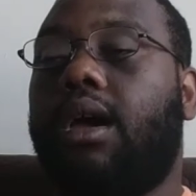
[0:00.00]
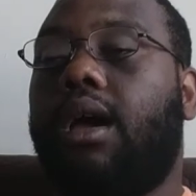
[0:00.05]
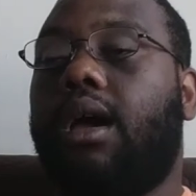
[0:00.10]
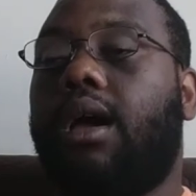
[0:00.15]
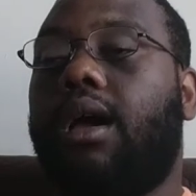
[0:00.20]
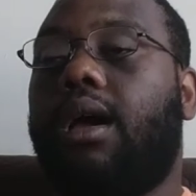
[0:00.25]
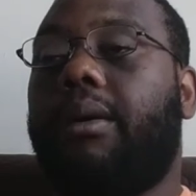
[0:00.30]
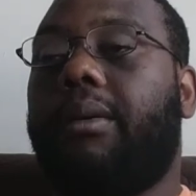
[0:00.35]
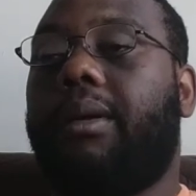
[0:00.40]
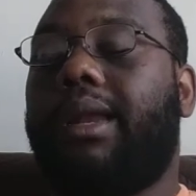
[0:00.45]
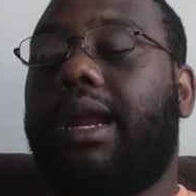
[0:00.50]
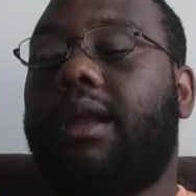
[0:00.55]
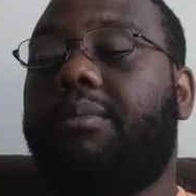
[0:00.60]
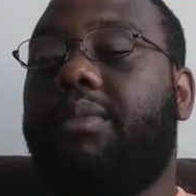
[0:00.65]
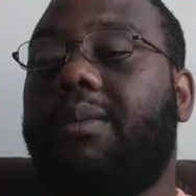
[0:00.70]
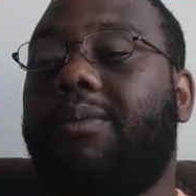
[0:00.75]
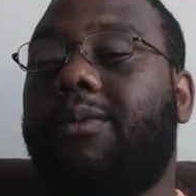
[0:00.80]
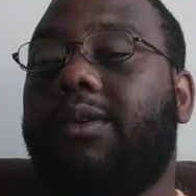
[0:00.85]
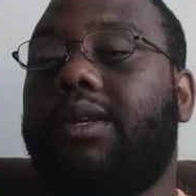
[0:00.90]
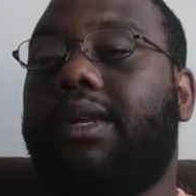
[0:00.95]
Uh, a lot of
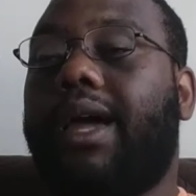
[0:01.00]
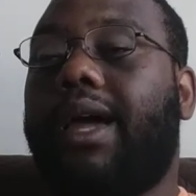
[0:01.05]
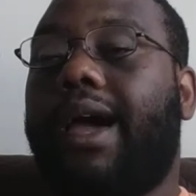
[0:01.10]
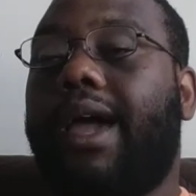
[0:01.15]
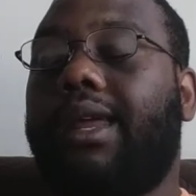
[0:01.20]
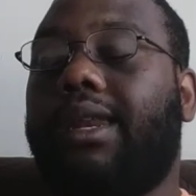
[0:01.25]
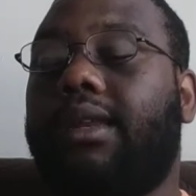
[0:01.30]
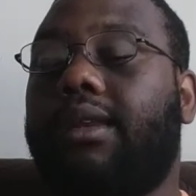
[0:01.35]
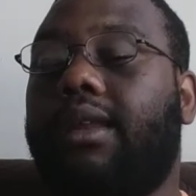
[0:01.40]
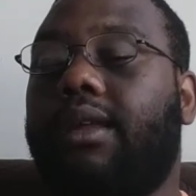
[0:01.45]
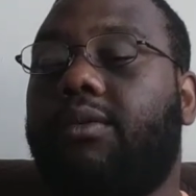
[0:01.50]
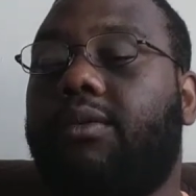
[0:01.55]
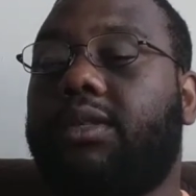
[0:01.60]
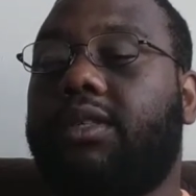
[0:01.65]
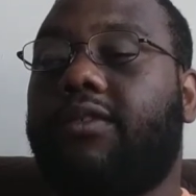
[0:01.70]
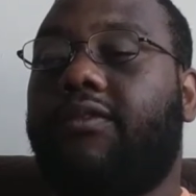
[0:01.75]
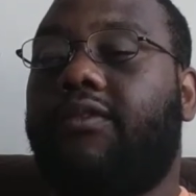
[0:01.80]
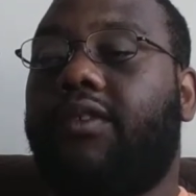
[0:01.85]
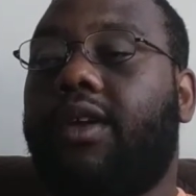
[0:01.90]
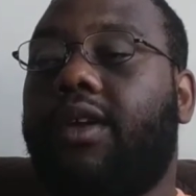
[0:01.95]
people died, and it
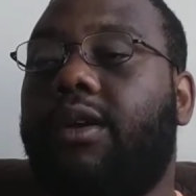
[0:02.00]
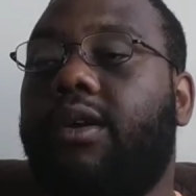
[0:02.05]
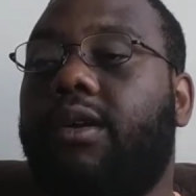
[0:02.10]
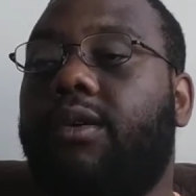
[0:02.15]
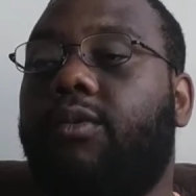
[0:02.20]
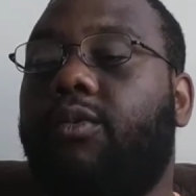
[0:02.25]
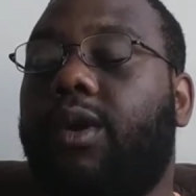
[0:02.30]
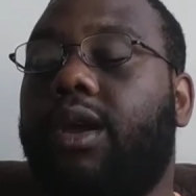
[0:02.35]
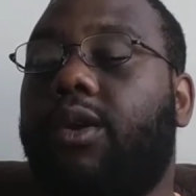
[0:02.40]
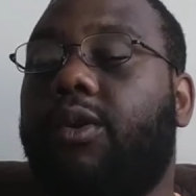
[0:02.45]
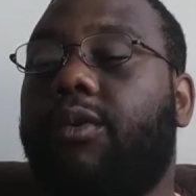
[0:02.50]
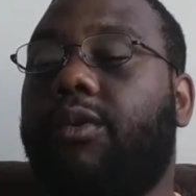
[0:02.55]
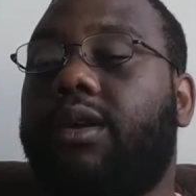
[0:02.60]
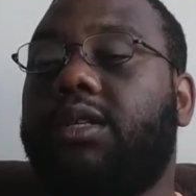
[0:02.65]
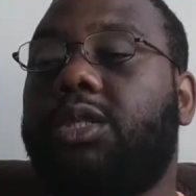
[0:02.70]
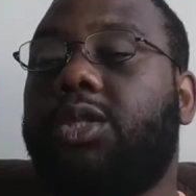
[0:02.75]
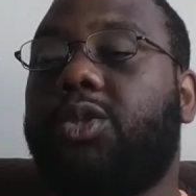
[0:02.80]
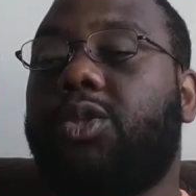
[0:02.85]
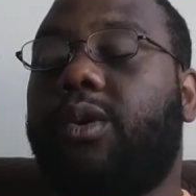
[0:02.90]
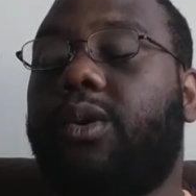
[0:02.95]
was a very
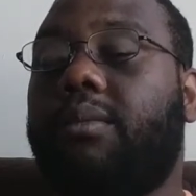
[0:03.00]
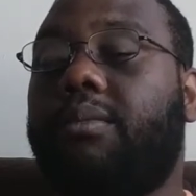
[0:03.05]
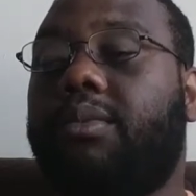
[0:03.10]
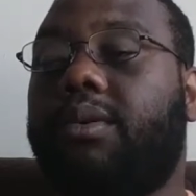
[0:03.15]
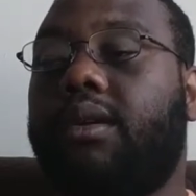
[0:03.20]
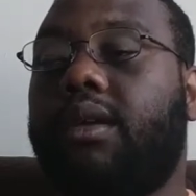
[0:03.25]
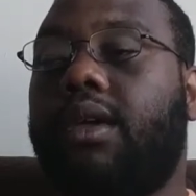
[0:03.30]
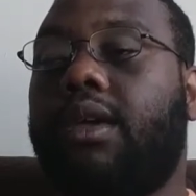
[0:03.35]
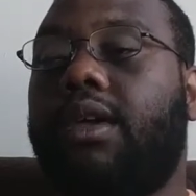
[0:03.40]
rigorous trip.